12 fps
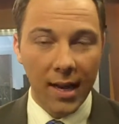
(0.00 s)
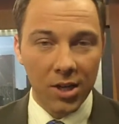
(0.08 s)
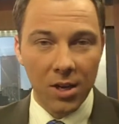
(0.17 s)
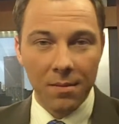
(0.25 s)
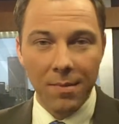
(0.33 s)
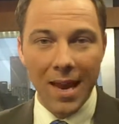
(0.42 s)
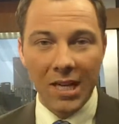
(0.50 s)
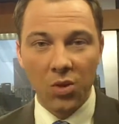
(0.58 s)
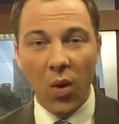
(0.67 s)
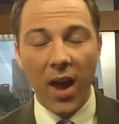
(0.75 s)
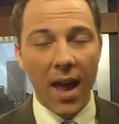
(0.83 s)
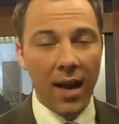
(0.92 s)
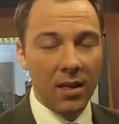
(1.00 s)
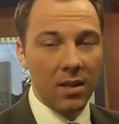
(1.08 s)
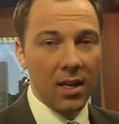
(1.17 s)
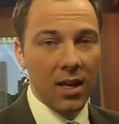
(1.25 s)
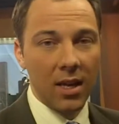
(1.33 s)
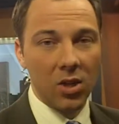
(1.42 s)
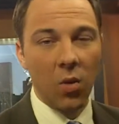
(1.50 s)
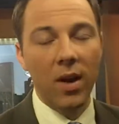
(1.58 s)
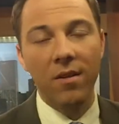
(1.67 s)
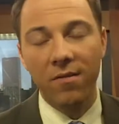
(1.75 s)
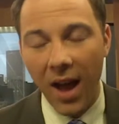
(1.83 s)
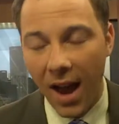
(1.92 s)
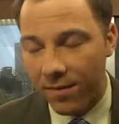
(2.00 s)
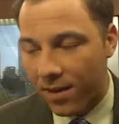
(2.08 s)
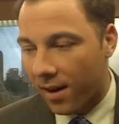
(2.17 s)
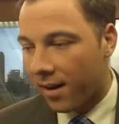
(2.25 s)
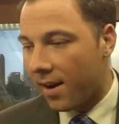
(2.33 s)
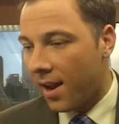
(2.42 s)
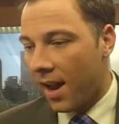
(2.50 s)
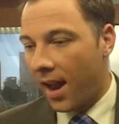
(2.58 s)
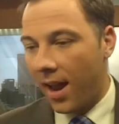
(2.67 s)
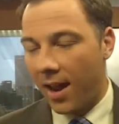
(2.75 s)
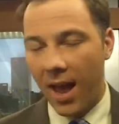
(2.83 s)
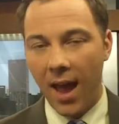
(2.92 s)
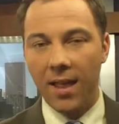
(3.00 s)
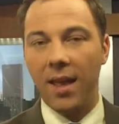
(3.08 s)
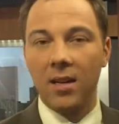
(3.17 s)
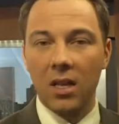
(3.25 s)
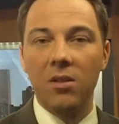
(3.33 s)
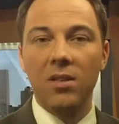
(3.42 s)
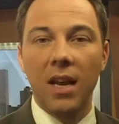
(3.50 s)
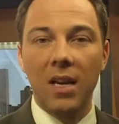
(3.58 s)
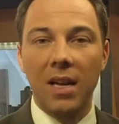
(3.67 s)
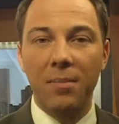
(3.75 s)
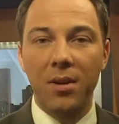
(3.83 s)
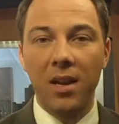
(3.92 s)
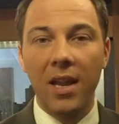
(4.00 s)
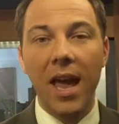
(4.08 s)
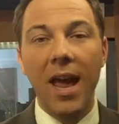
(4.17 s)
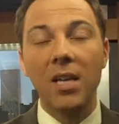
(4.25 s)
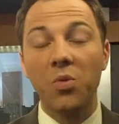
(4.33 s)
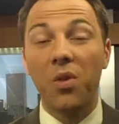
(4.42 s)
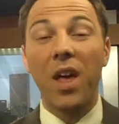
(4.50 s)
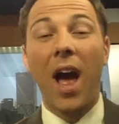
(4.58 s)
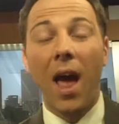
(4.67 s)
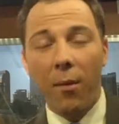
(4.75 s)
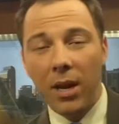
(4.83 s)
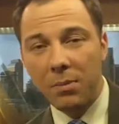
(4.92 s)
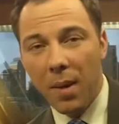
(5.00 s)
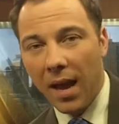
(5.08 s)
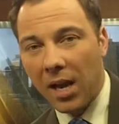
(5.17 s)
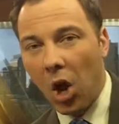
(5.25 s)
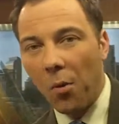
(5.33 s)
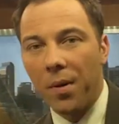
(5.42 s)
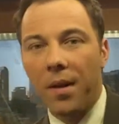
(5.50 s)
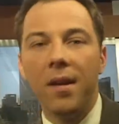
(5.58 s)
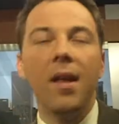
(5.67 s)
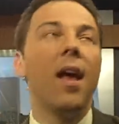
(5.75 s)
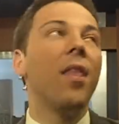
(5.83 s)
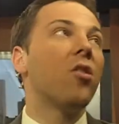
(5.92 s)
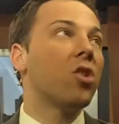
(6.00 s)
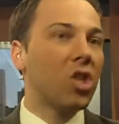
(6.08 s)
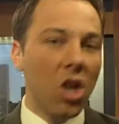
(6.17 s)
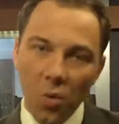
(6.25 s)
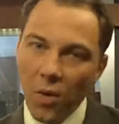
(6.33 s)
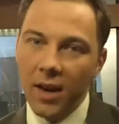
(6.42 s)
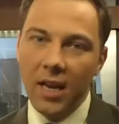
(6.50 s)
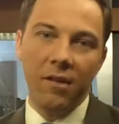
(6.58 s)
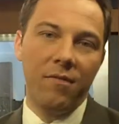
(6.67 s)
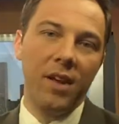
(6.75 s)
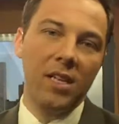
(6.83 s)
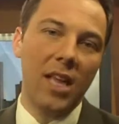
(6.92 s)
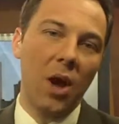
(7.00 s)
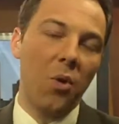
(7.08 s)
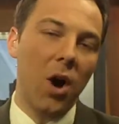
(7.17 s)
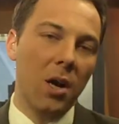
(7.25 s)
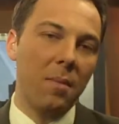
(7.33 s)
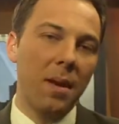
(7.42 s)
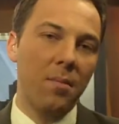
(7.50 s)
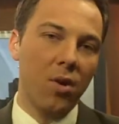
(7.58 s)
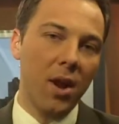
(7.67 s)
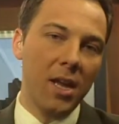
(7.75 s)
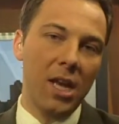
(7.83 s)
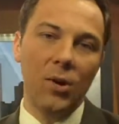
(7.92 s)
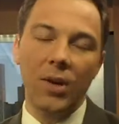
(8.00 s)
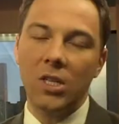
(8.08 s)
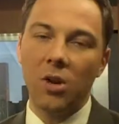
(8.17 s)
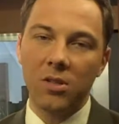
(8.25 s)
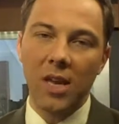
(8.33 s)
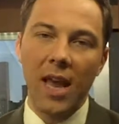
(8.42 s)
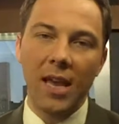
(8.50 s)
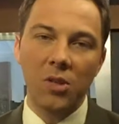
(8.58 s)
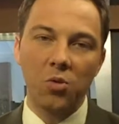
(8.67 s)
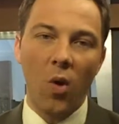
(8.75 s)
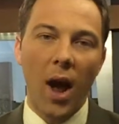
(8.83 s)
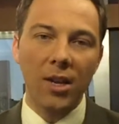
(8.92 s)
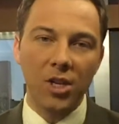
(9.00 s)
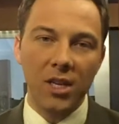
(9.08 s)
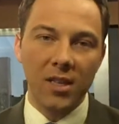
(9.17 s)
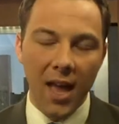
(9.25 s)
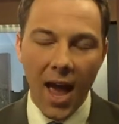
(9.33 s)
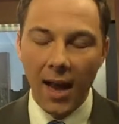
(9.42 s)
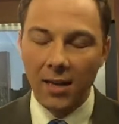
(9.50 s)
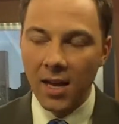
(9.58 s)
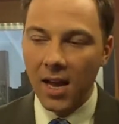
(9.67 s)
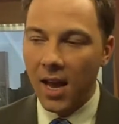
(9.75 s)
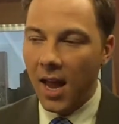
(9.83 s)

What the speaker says: It actually made its way onto the 25 there, and they had to close down a couple of lanes. Well, the highway's back open. They're still working to fix that water main break. Chris Jose is watching that.